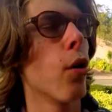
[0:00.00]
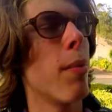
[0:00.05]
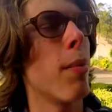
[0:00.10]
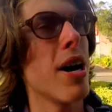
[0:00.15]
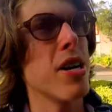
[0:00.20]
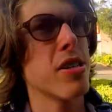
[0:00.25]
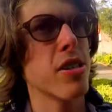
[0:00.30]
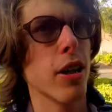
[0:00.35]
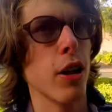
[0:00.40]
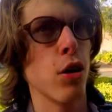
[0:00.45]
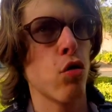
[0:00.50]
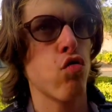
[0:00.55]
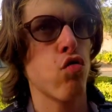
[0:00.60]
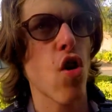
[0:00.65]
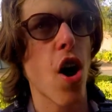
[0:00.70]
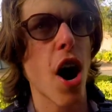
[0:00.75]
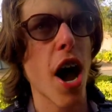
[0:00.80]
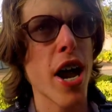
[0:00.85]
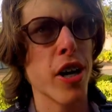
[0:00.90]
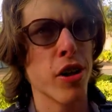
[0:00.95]
basically
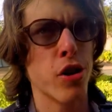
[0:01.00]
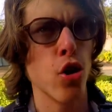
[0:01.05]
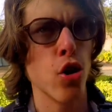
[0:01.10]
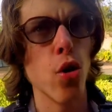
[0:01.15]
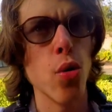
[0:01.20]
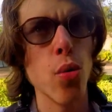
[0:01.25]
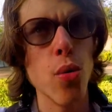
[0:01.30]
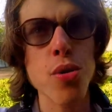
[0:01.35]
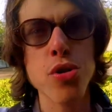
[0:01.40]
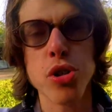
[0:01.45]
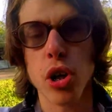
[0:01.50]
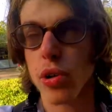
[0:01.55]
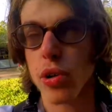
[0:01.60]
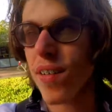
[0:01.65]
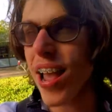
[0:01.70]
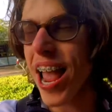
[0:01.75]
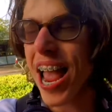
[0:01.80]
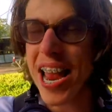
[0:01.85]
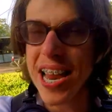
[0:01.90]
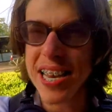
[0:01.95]
trying to sort
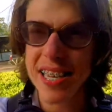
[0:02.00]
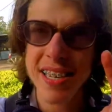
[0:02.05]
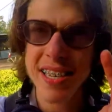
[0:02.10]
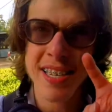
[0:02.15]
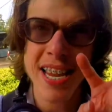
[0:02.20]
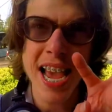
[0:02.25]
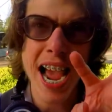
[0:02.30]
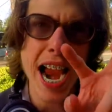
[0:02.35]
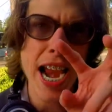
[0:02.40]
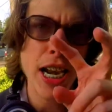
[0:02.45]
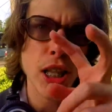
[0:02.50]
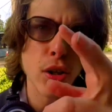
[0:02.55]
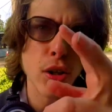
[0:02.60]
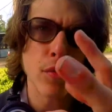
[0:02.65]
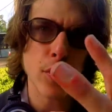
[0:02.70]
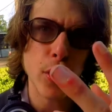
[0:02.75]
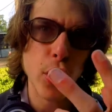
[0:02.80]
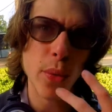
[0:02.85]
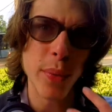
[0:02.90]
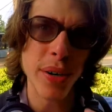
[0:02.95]
of entertain
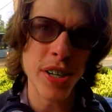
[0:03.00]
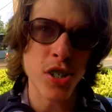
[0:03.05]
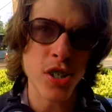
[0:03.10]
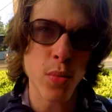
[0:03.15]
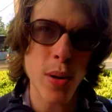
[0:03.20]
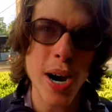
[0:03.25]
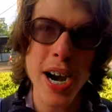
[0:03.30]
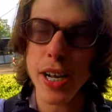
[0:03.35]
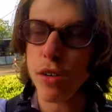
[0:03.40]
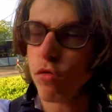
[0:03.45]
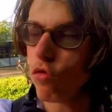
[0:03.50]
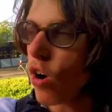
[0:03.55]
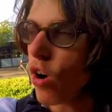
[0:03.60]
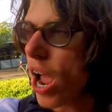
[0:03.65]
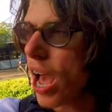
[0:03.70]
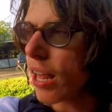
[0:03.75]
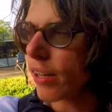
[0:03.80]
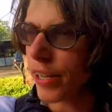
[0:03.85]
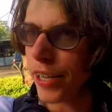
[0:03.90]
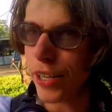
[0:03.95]
the viewers, when in
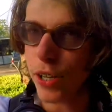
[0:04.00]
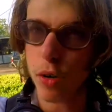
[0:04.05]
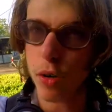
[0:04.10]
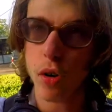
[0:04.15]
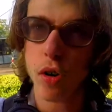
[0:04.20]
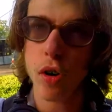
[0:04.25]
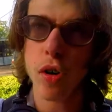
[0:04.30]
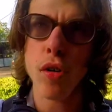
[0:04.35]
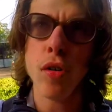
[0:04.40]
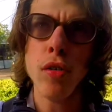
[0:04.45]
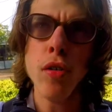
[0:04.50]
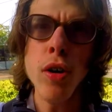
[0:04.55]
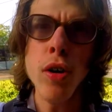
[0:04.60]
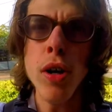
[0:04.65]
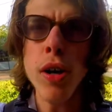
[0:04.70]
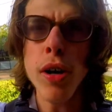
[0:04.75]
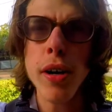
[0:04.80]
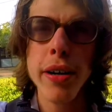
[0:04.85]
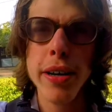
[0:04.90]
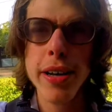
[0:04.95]
reality you're
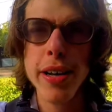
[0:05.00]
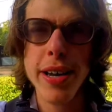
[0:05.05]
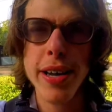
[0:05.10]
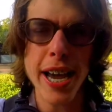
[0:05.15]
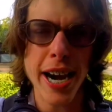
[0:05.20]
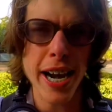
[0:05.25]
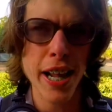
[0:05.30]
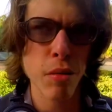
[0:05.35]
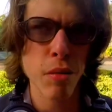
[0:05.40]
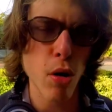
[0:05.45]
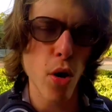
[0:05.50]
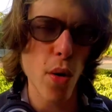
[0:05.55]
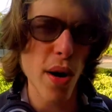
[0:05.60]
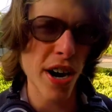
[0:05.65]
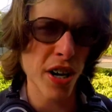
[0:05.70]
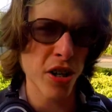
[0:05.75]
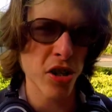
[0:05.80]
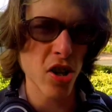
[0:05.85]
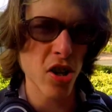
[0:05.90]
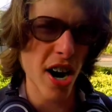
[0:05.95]
getting more
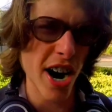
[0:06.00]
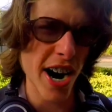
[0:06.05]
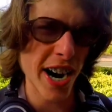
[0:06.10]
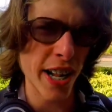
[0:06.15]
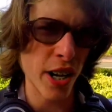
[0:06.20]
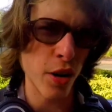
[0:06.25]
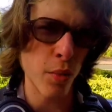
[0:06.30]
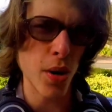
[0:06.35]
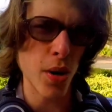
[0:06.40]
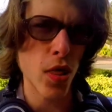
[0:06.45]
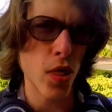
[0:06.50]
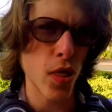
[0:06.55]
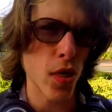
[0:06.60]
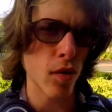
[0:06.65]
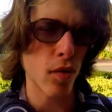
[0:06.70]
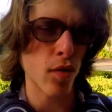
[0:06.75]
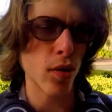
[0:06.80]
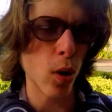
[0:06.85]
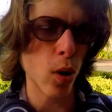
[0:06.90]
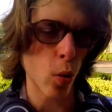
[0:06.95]
anxiety with
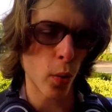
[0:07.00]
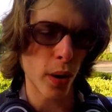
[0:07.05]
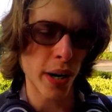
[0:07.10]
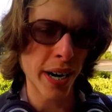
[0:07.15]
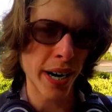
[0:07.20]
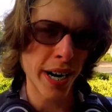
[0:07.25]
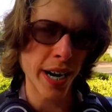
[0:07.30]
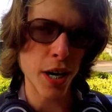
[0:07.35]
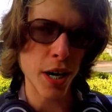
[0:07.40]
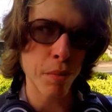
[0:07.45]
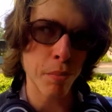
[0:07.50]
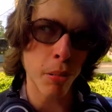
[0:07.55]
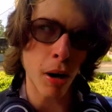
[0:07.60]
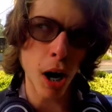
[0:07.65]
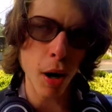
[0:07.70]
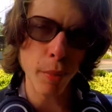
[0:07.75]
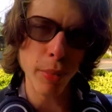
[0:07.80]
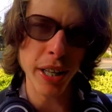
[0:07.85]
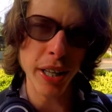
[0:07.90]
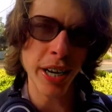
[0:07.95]
the vlogging in
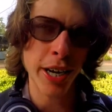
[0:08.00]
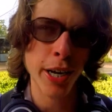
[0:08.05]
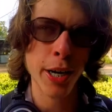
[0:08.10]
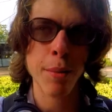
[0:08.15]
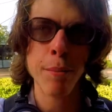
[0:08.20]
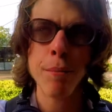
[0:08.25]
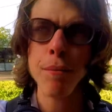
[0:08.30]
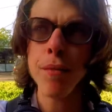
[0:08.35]
public,